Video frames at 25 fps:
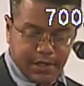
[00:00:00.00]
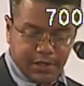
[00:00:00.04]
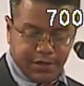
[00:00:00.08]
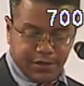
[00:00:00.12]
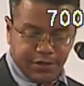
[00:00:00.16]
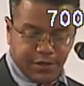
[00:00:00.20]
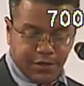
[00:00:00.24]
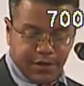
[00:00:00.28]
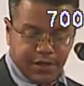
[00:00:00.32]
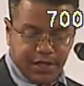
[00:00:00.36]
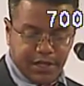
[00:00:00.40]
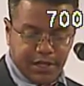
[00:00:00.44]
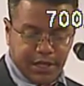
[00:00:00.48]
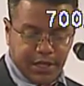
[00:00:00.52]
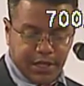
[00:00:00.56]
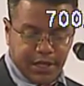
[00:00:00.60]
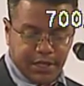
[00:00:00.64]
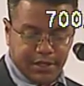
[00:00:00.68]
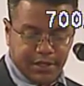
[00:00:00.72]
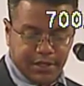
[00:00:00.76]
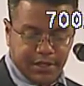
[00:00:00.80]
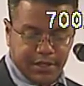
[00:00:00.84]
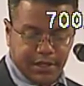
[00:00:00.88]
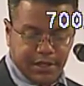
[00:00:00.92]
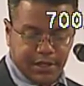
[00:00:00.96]
thirty uh,
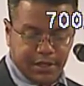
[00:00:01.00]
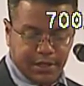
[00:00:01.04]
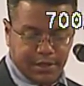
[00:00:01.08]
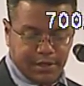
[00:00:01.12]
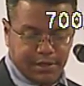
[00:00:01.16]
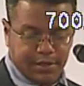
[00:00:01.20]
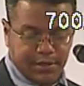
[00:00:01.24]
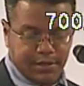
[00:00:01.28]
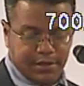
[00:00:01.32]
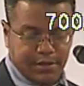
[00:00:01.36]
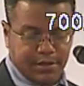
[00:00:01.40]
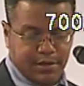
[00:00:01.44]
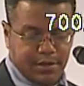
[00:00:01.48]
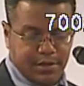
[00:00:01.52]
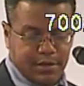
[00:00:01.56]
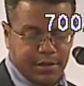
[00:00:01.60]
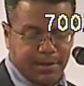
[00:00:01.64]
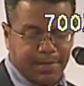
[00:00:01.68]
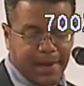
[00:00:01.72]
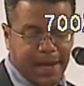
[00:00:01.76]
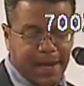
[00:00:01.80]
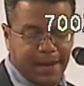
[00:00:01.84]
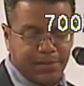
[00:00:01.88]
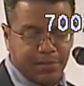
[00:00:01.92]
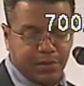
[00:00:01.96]
the the
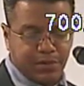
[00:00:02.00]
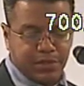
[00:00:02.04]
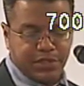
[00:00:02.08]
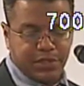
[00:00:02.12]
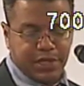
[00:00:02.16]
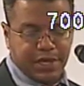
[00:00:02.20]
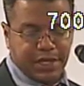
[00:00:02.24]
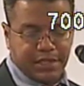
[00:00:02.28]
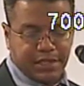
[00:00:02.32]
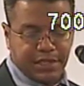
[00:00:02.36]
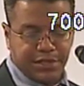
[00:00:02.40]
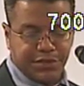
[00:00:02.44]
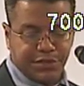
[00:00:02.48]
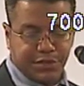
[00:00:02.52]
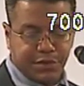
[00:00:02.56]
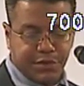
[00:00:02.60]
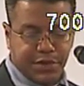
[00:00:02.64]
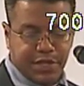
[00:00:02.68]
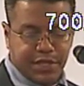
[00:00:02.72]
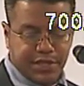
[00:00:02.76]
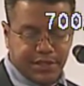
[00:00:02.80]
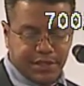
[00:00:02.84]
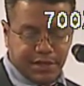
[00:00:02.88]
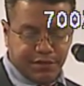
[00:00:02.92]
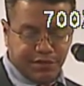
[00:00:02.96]
Bible into at least
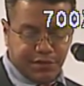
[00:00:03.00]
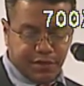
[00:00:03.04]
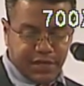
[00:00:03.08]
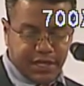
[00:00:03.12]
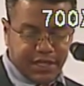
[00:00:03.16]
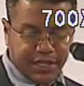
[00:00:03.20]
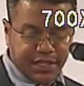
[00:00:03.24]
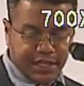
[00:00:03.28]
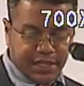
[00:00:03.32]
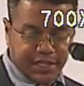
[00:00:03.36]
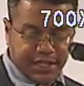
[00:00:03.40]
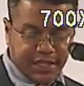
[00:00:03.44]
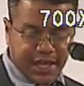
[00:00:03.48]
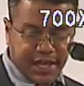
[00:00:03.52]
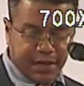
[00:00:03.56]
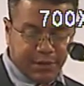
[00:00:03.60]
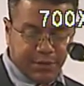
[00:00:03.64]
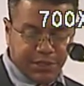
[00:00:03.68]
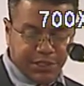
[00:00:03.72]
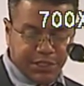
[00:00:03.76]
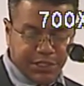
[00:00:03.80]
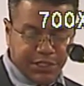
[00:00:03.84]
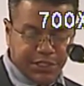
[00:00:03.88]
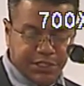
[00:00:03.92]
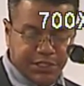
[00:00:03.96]
thirty different Indian
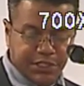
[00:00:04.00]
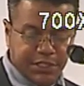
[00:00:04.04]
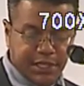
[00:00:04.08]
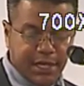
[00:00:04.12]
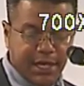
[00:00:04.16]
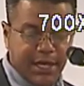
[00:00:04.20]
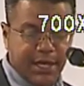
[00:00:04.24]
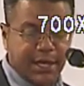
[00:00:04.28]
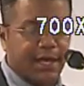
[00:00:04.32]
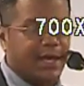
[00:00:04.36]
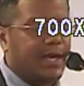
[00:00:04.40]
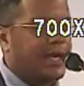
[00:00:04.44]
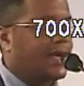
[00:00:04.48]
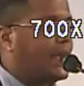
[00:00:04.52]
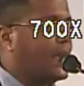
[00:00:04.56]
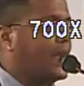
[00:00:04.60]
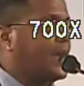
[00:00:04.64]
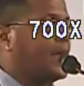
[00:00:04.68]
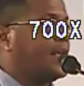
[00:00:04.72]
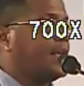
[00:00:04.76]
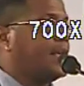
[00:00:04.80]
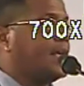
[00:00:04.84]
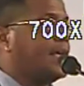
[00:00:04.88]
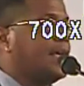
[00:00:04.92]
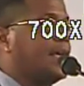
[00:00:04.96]
languages,
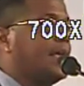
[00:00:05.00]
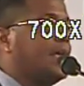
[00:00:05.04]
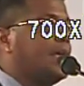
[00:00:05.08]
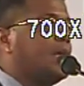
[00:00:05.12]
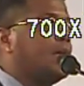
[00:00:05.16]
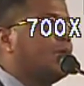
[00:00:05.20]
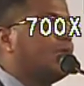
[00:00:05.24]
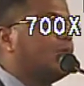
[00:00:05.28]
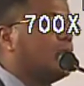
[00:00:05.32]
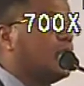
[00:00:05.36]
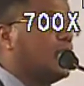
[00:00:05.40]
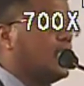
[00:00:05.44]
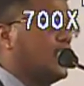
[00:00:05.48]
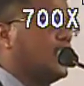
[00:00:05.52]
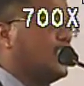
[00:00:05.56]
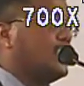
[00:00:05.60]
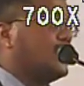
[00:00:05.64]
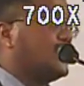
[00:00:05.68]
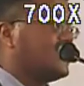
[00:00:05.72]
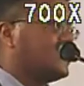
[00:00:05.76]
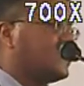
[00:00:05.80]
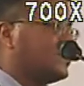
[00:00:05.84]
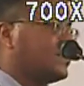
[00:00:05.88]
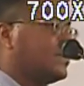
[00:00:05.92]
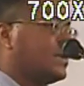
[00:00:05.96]
and he
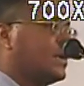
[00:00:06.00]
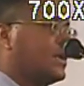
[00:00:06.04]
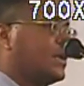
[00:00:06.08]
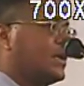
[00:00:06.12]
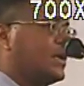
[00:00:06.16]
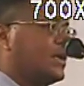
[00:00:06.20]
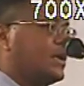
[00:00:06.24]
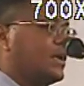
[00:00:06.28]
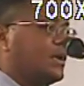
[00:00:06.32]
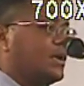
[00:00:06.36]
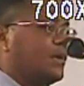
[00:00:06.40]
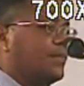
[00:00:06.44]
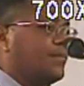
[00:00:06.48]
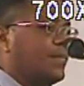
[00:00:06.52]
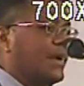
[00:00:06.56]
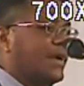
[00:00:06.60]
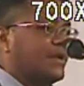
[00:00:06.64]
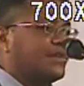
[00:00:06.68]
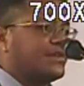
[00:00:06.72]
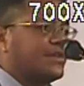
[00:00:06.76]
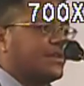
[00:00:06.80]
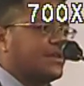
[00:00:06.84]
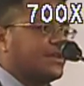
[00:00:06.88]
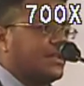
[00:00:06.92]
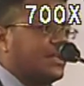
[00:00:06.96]
was
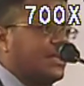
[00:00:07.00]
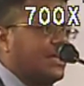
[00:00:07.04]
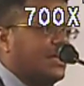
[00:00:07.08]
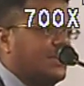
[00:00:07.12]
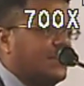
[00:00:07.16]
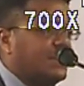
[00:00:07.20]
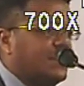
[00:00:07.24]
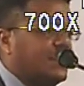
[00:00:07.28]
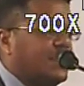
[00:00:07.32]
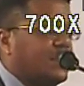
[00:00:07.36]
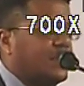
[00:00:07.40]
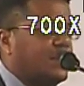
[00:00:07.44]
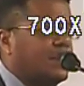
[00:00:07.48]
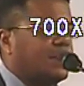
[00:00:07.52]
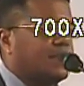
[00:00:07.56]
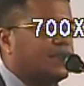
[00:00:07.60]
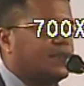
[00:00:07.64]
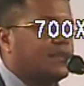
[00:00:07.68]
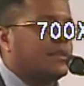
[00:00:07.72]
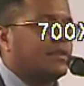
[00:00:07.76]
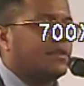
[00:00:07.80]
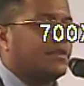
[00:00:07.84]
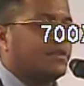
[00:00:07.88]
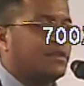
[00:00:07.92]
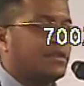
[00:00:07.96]
basically the
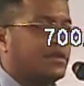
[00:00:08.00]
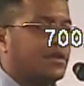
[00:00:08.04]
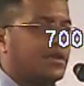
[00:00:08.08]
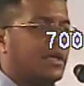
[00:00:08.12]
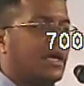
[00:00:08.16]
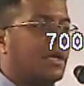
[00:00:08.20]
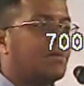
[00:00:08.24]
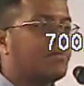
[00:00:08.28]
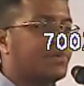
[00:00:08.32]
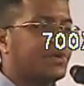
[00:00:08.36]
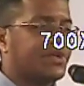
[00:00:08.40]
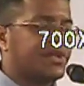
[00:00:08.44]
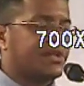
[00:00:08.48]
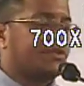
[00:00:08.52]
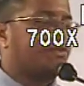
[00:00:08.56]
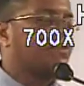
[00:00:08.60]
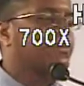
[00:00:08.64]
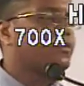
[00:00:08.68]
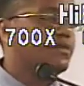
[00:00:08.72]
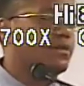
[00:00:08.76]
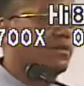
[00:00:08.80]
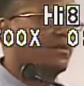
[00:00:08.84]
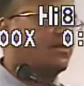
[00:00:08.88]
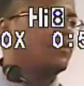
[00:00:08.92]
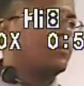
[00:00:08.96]
the impetus
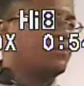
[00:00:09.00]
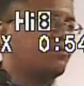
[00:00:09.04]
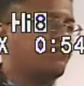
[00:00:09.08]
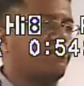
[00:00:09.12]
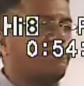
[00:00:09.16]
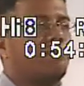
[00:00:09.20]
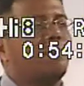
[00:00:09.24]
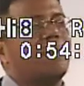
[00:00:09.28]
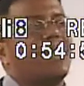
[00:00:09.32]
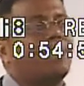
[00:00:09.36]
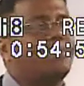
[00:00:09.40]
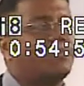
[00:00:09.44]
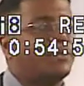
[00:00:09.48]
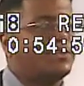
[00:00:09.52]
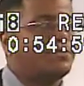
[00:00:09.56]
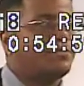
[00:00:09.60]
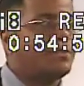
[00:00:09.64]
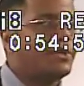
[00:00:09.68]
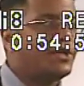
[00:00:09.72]
for Baptist